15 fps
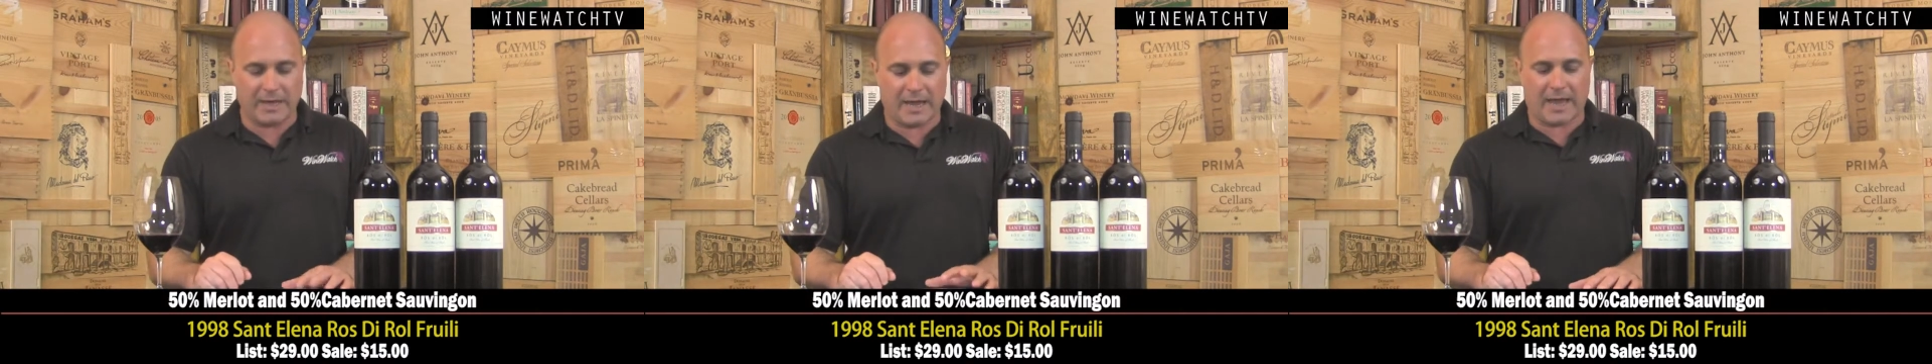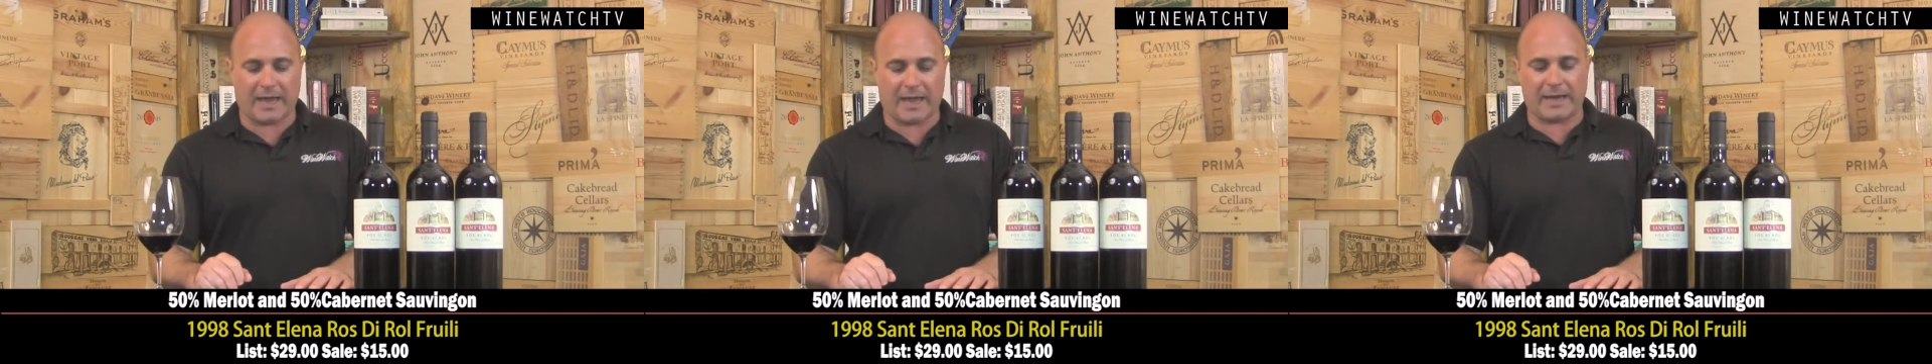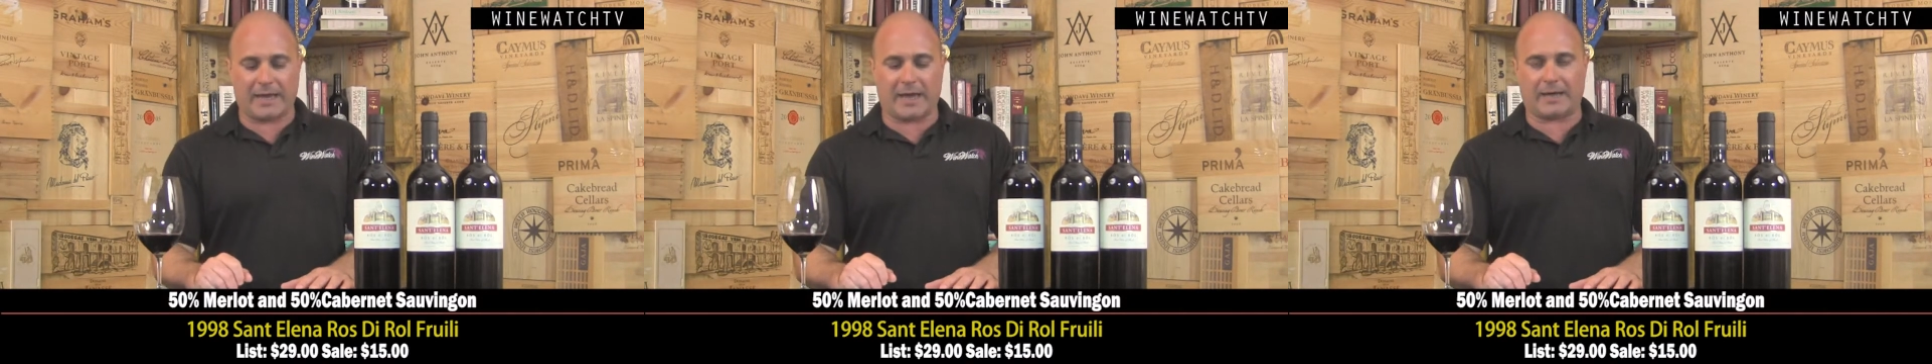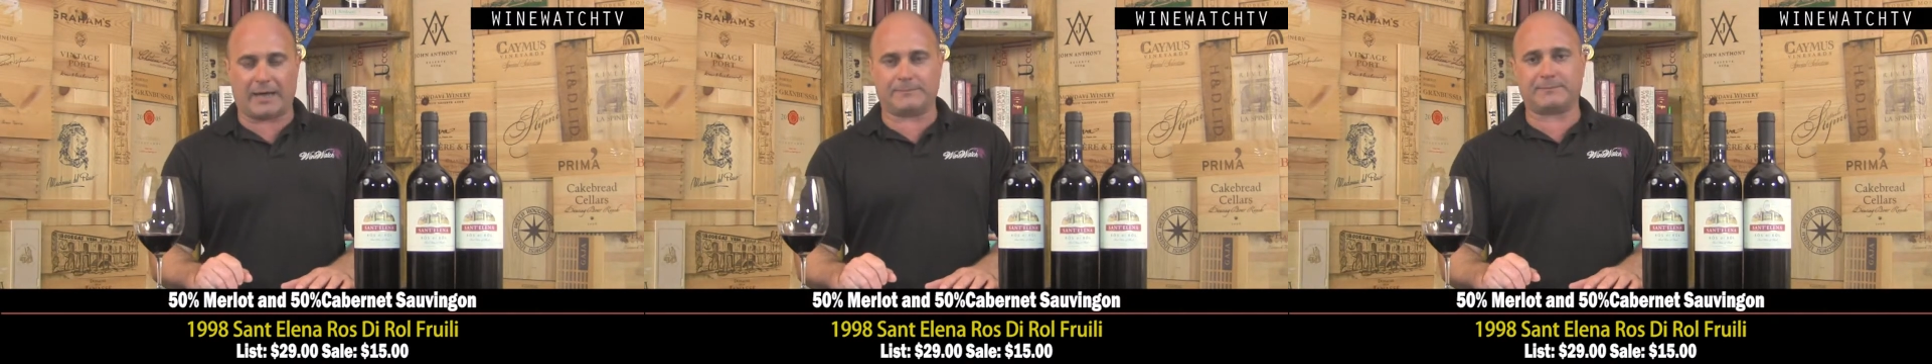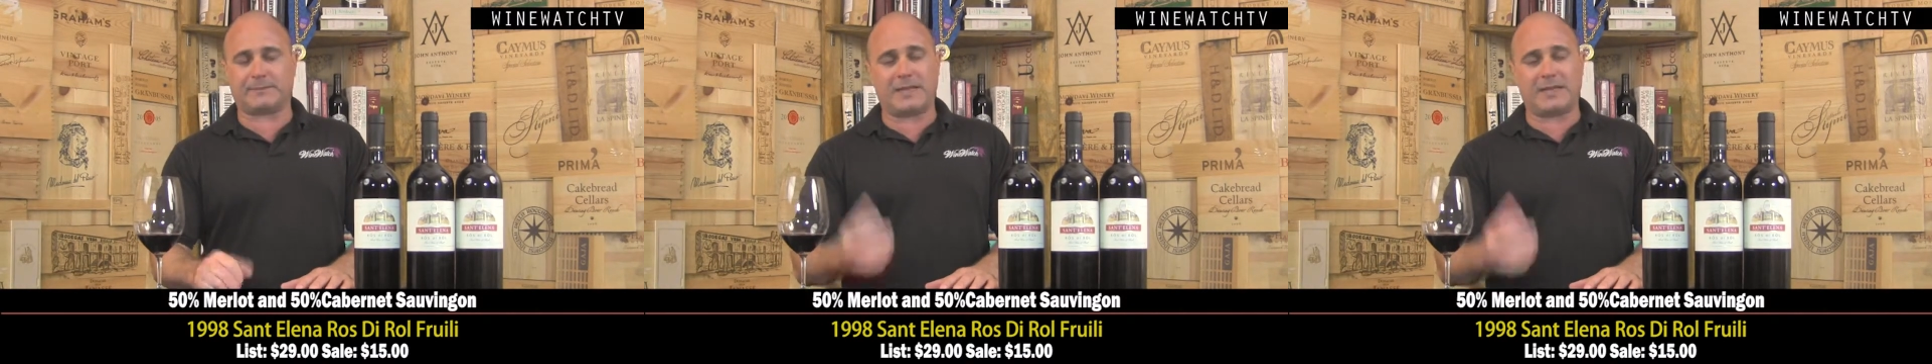And
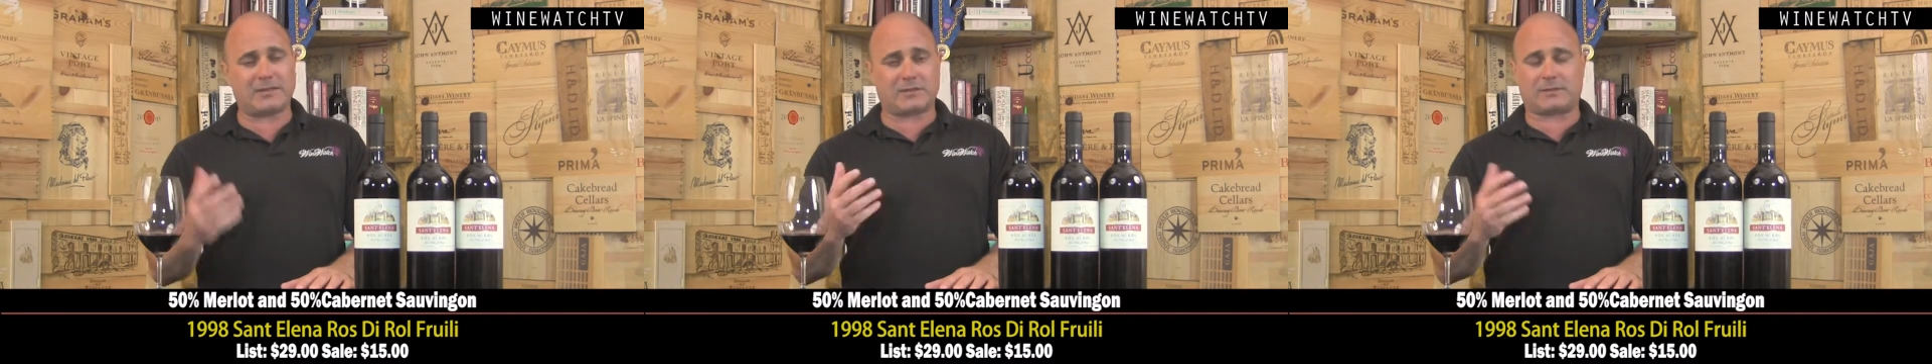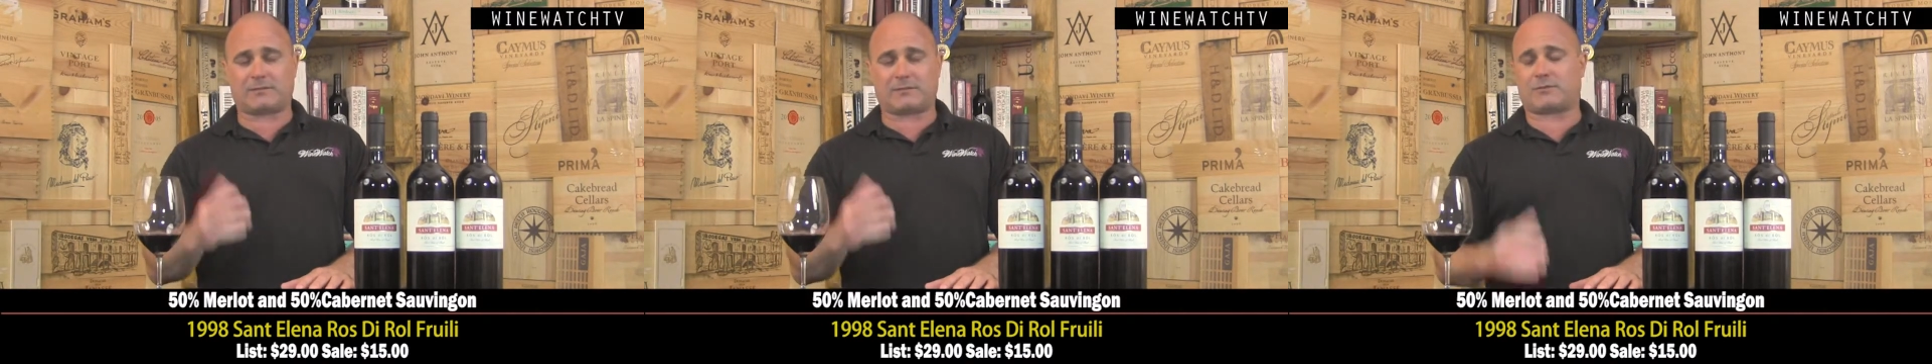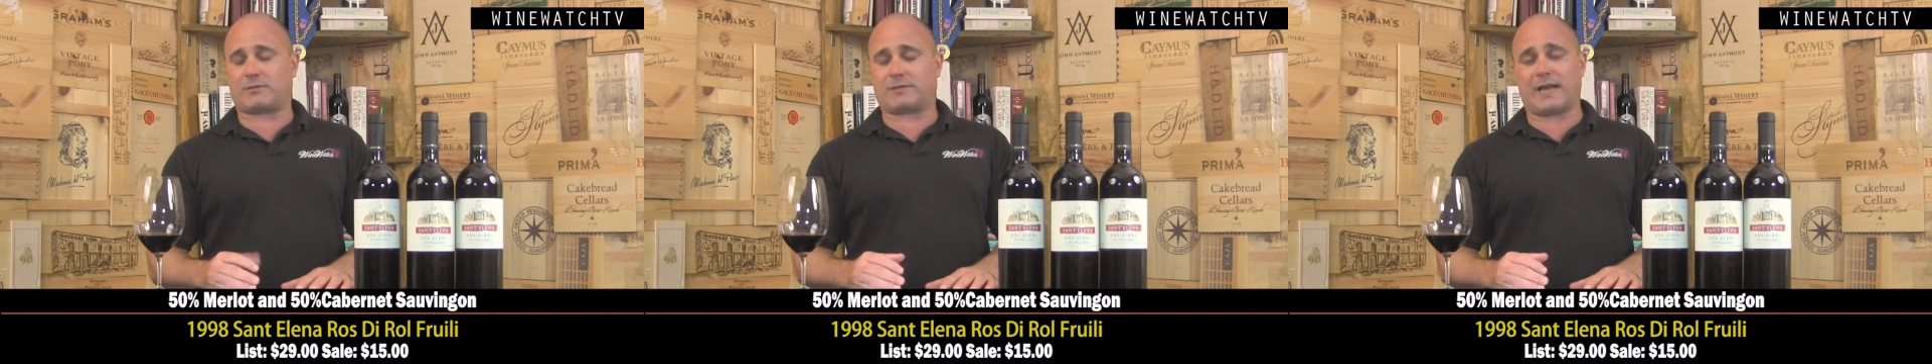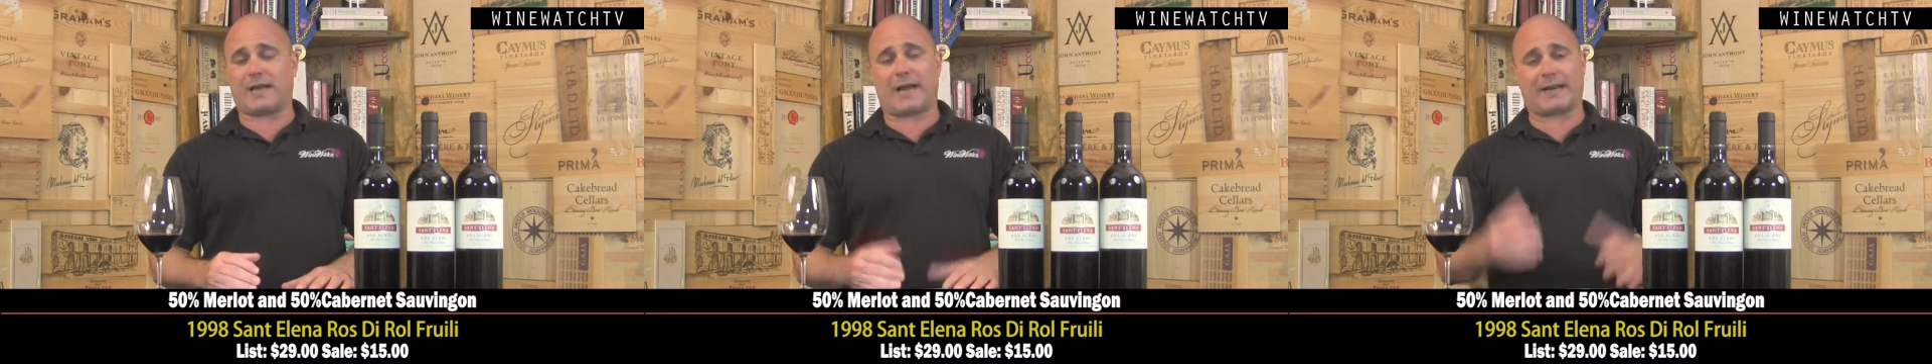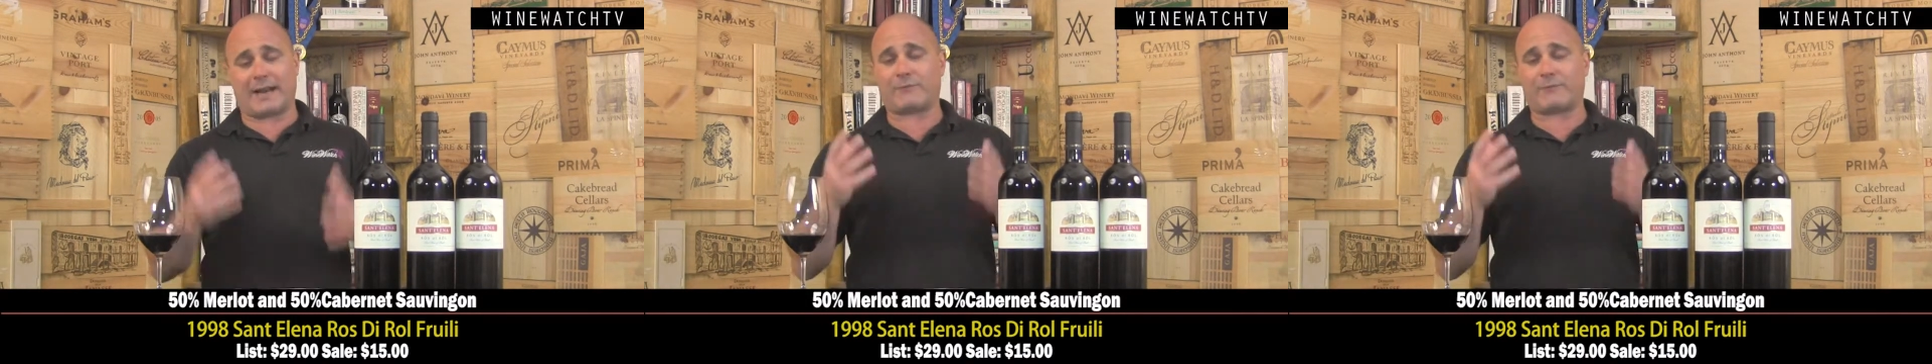uh, he's
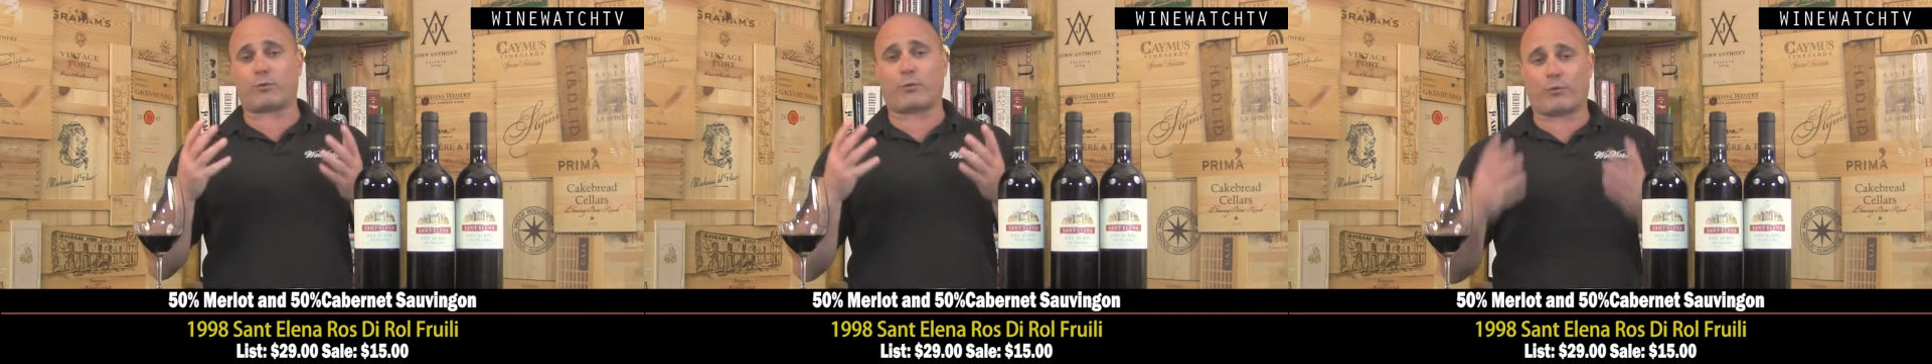decided after